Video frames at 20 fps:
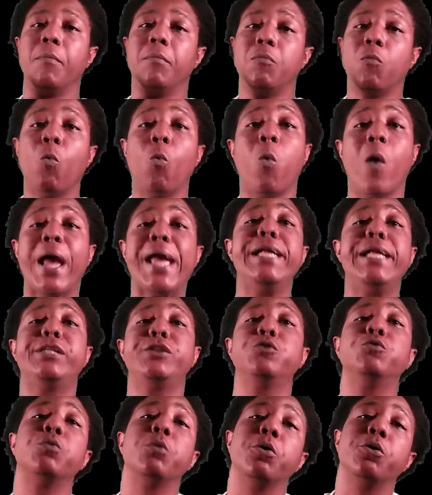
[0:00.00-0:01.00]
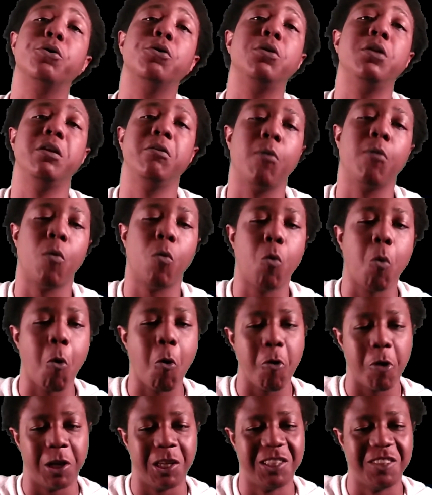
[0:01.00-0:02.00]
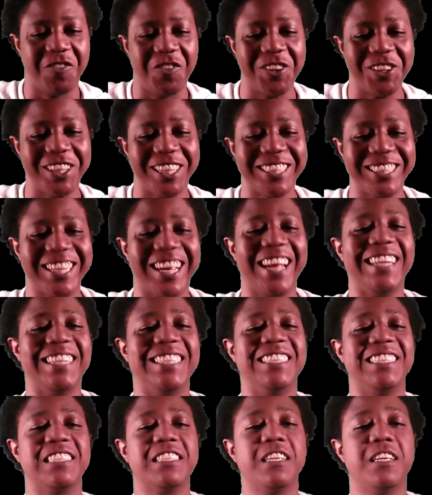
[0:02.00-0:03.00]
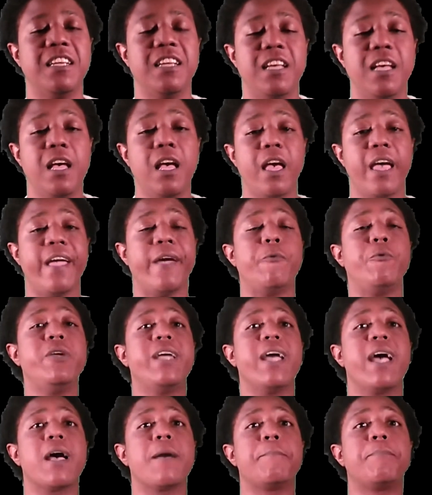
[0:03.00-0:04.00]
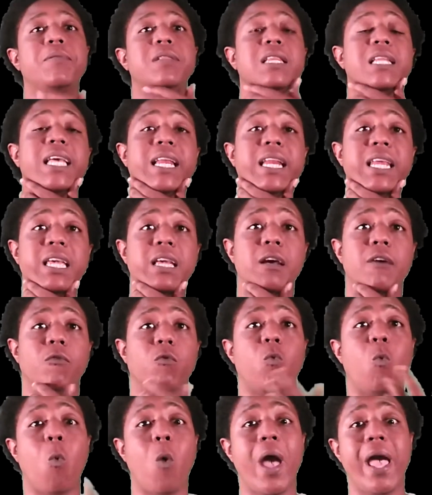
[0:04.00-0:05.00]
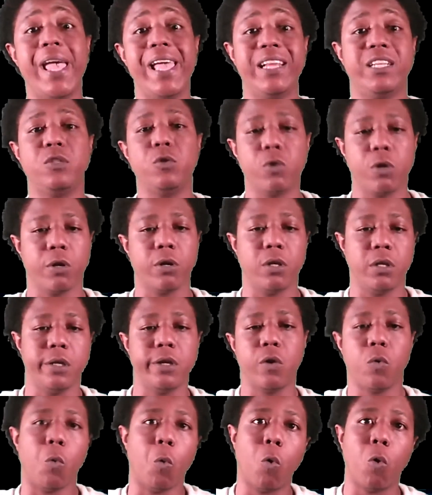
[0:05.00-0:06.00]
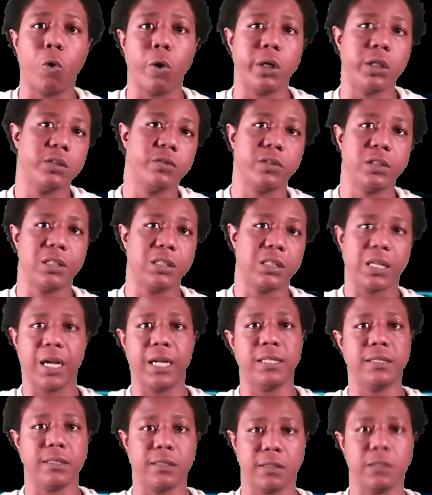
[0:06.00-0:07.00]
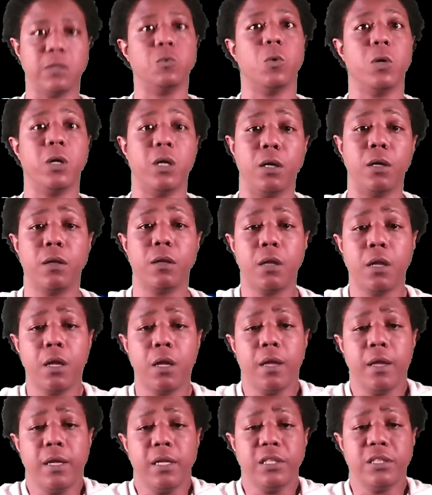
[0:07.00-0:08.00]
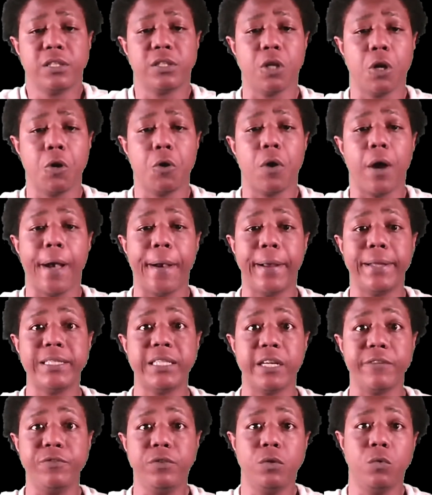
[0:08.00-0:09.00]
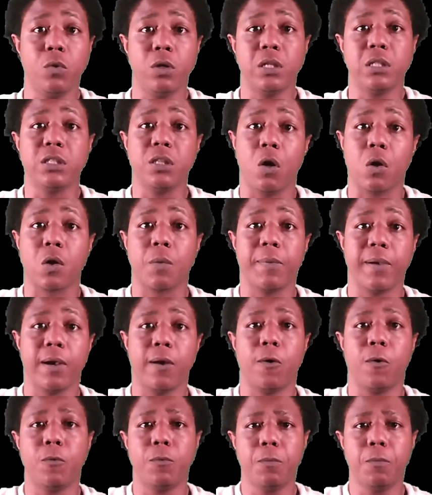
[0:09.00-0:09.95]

way too early awards for the Titans. And we got plenty of way too early awards for the Titans as well. So I definitely want to talk about